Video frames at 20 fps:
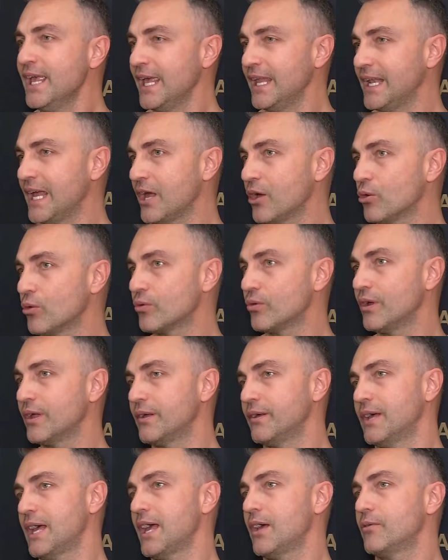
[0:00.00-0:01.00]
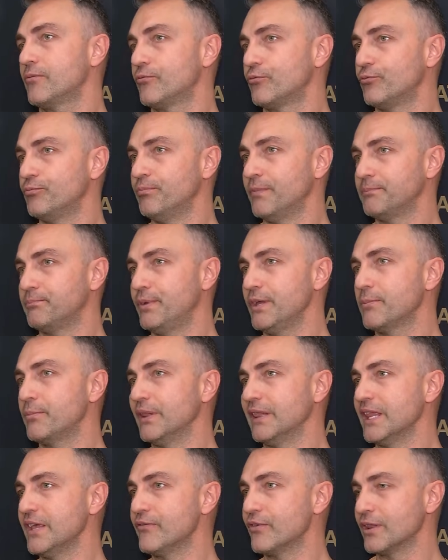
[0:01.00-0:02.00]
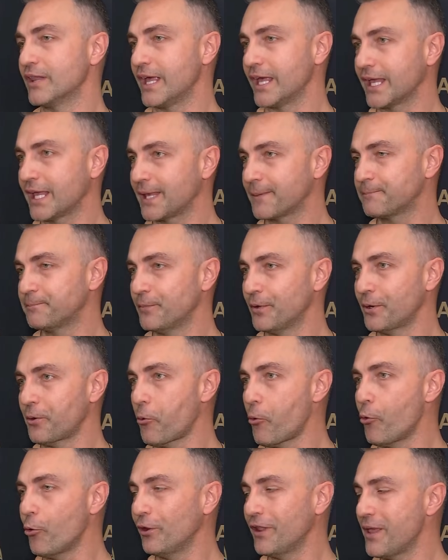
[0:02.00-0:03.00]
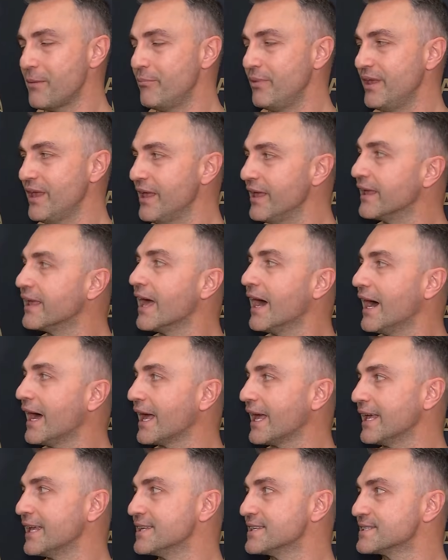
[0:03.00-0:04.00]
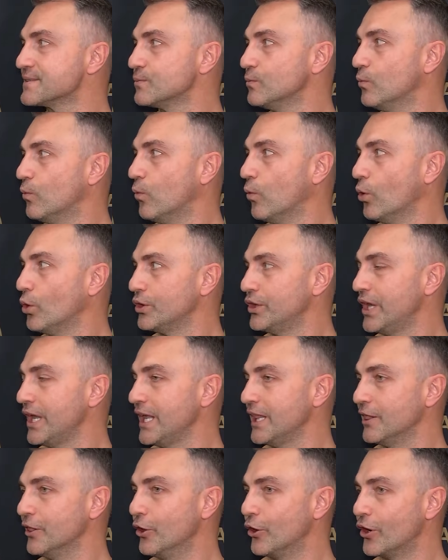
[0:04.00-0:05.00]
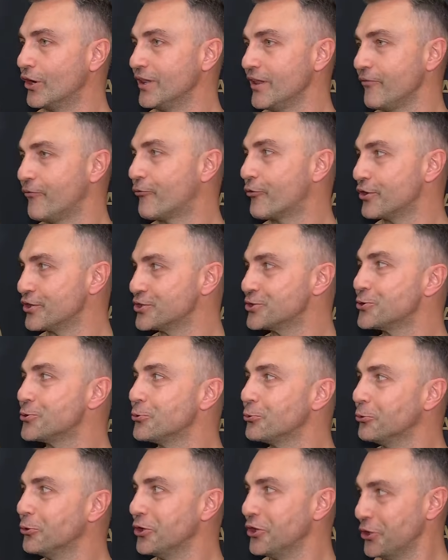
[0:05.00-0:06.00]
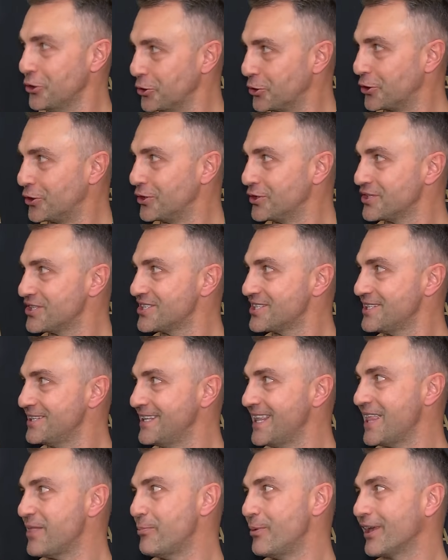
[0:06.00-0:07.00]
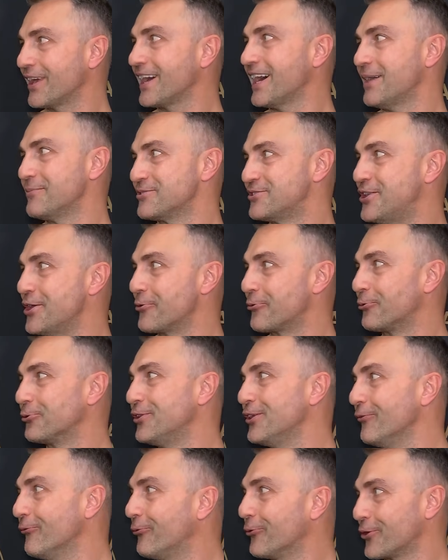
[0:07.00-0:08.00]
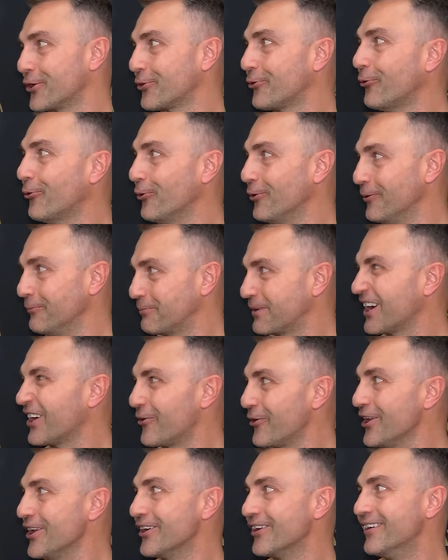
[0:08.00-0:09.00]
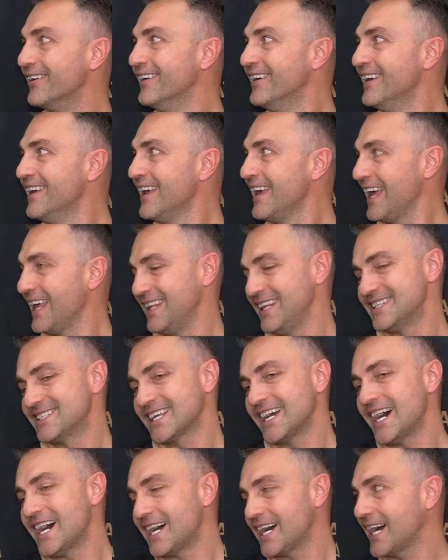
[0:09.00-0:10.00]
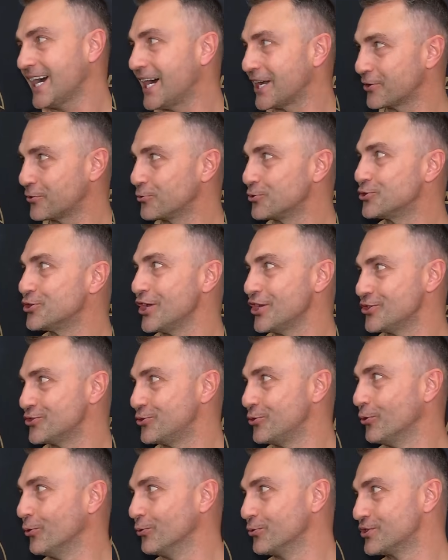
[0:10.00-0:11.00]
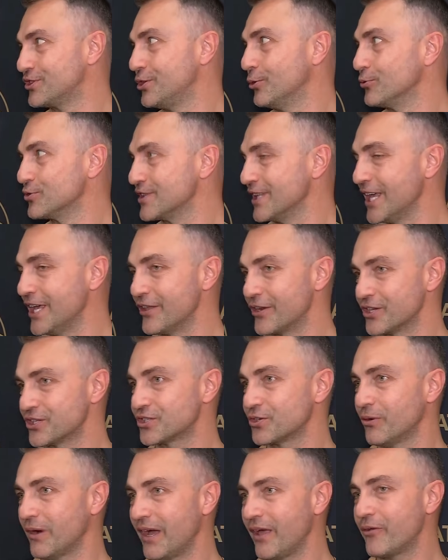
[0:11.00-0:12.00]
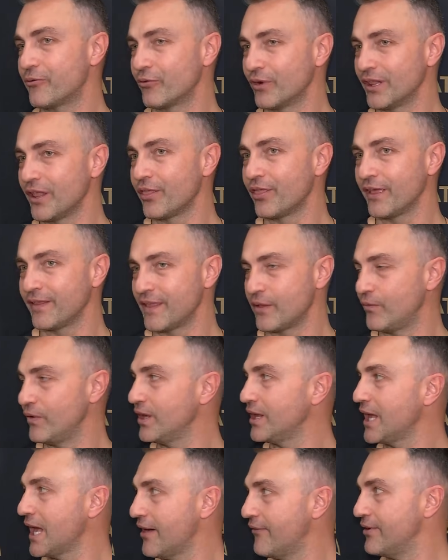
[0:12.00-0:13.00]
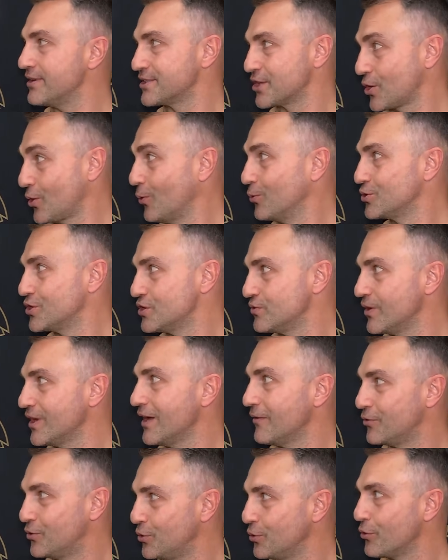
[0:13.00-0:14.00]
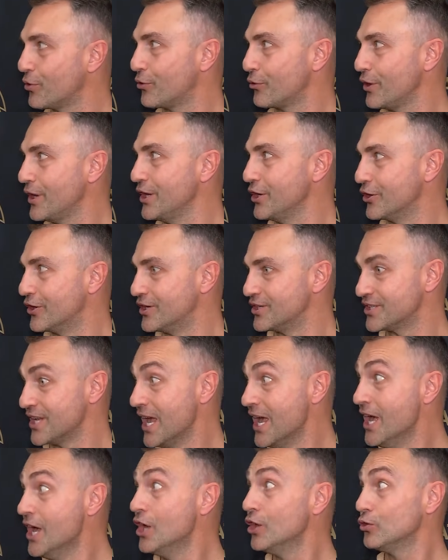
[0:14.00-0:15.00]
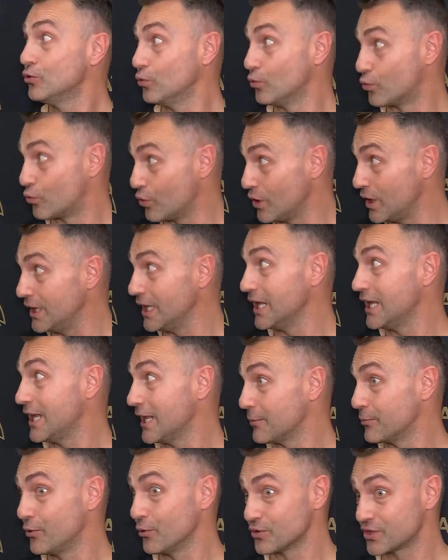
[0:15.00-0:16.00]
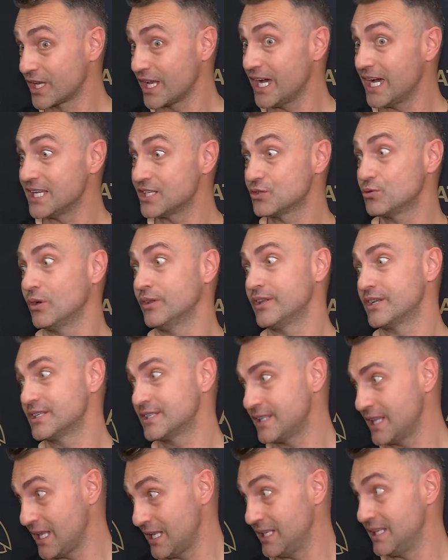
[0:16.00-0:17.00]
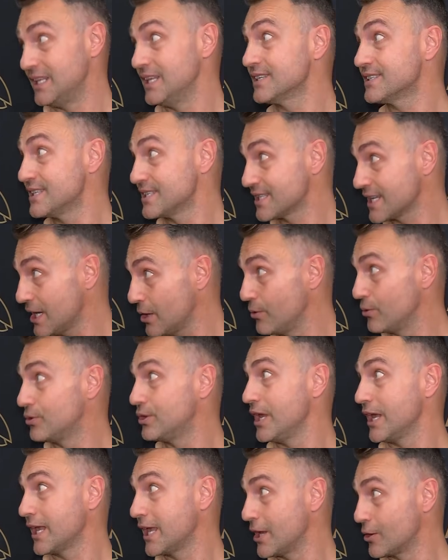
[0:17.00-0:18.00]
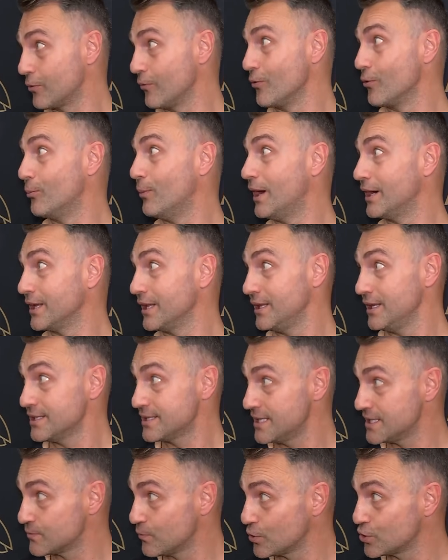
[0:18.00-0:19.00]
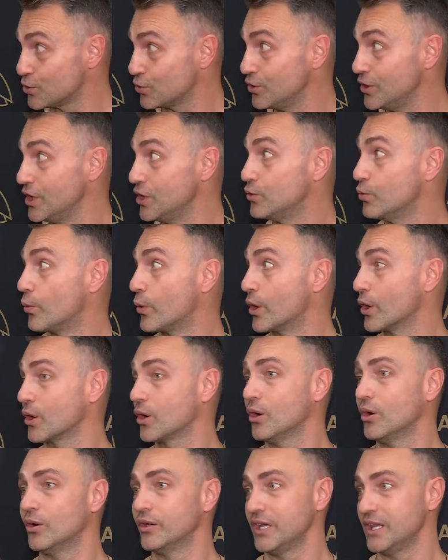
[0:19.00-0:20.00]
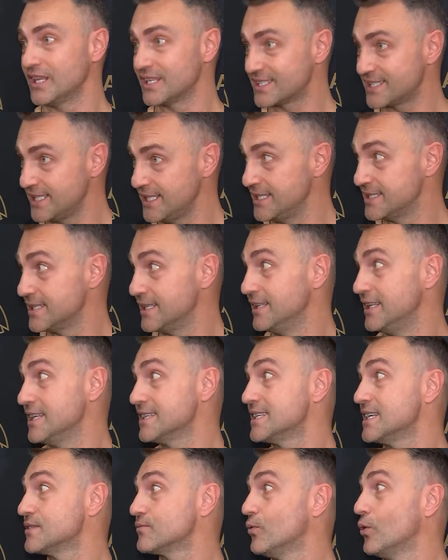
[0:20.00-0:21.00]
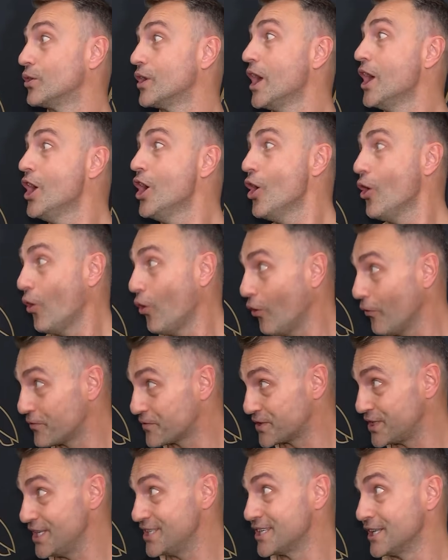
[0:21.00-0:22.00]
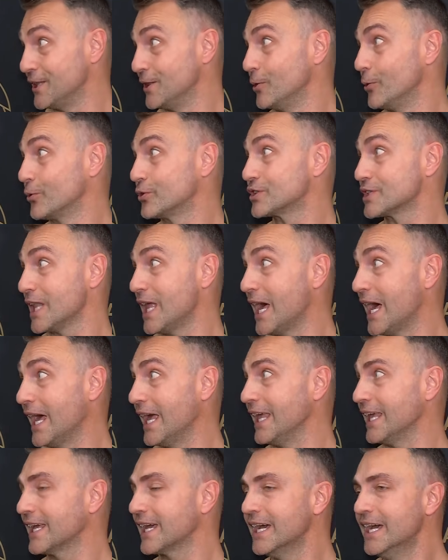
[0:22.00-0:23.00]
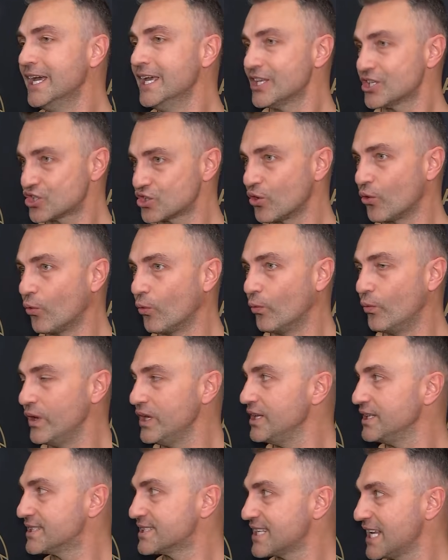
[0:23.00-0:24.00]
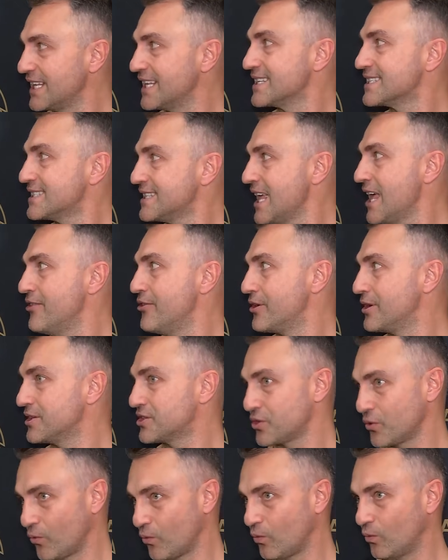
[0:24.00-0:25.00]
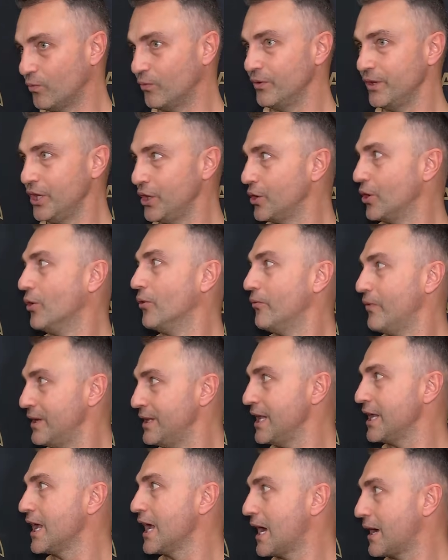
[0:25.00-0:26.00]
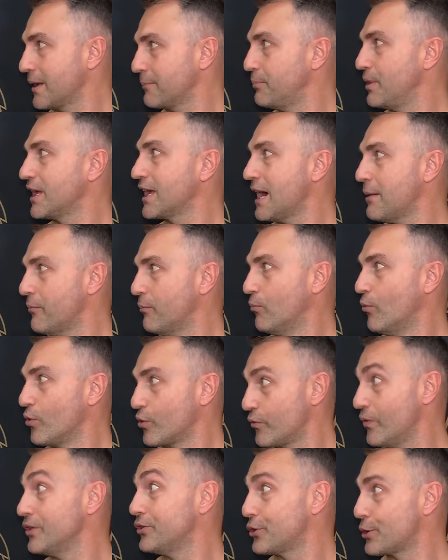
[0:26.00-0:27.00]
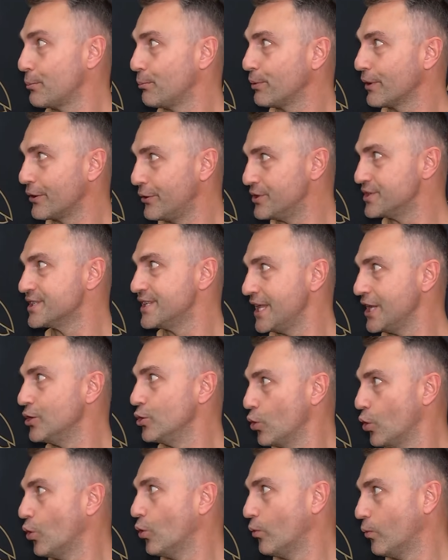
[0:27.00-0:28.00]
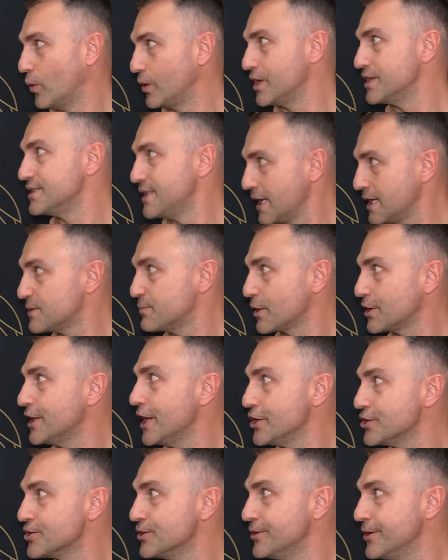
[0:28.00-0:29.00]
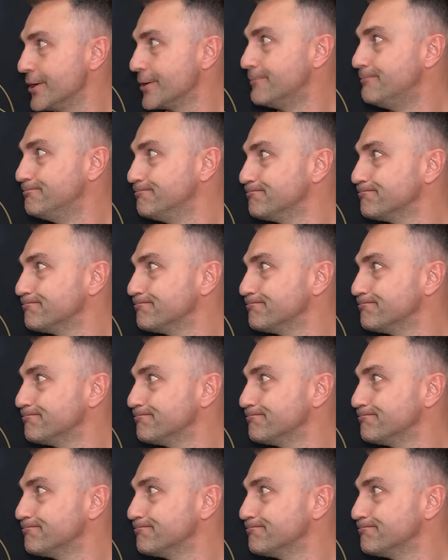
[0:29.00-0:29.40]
And I'm a big believer, like, all NBA guys, what they learn in the first 2 years, that becomes their routine for a whole career. And it's hard to change those later. So I really think that we have, as coaches, we have 2-3 years to really help those guys to understand this is how you take care of your body. This is what you need to work on in the season. This is what off-season looks like. So we set a standard so, we, you know, when they become more veteran players, they know what is the expectation there.